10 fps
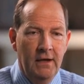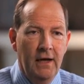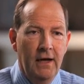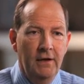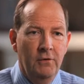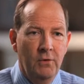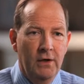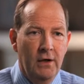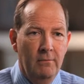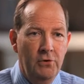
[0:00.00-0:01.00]
and we
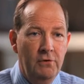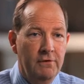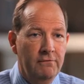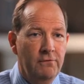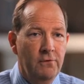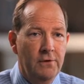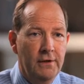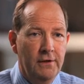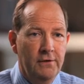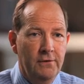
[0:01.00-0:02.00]
are moving forward
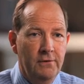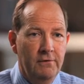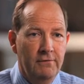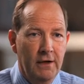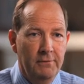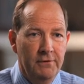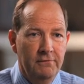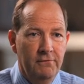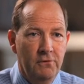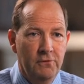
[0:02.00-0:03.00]
into development
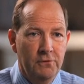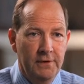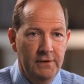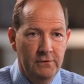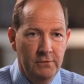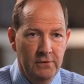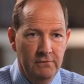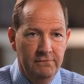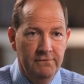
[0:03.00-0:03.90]
for 2012.